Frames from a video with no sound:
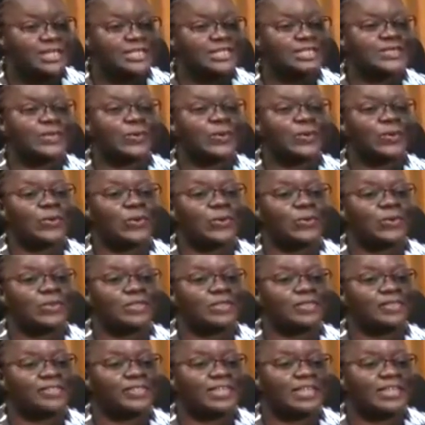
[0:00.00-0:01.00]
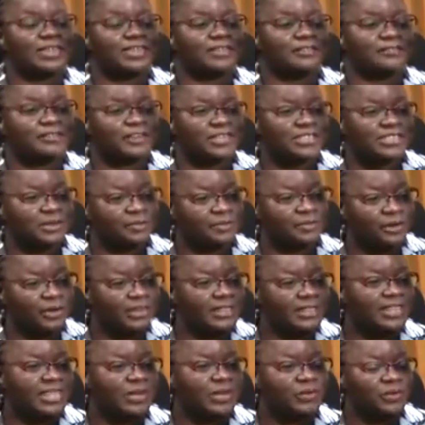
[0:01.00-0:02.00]
So the foster
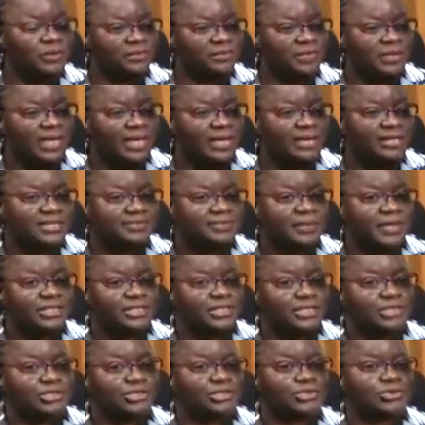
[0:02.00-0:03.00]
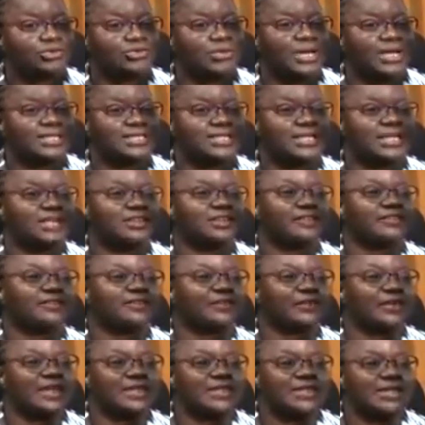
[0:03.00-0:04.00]
parent then would be expected to attend,
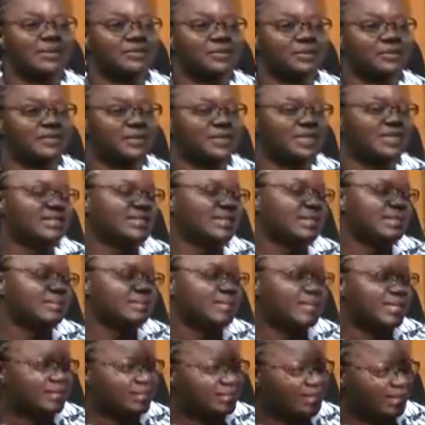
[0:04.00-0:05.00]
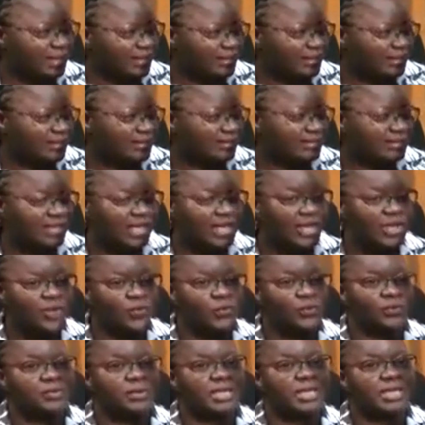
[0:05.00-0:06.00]
for example, PTA meetings,
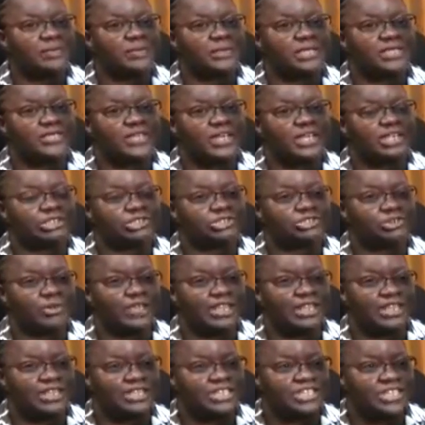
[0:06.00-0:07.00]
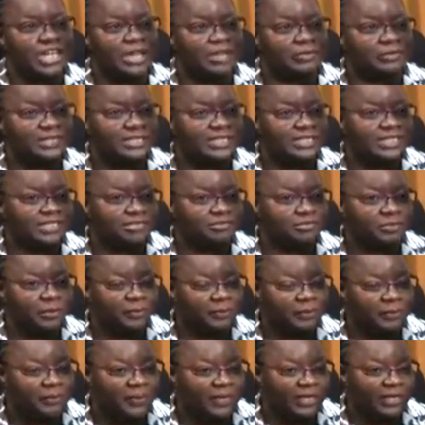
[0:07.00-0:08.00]
would be able to ensure that the child receives
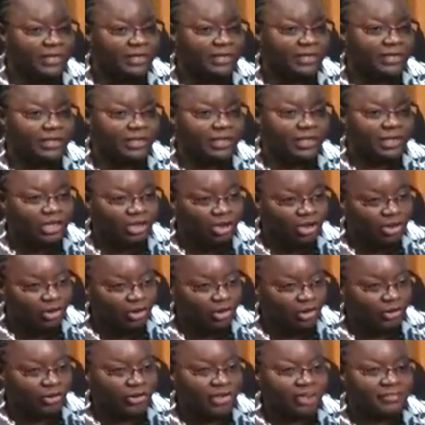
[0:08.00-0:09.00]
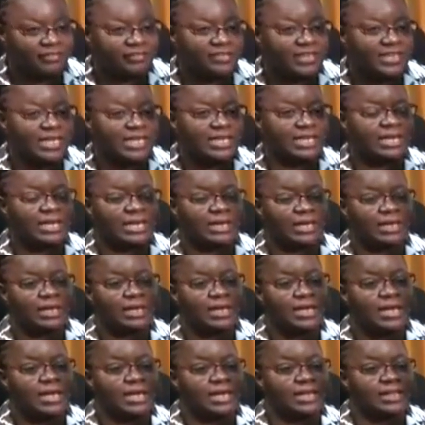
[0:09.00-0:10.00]
proper medical care if
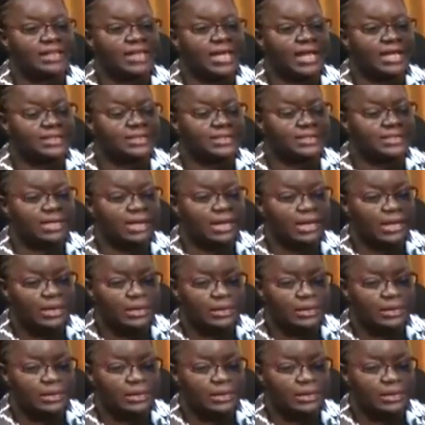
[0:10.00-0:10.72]
needed, that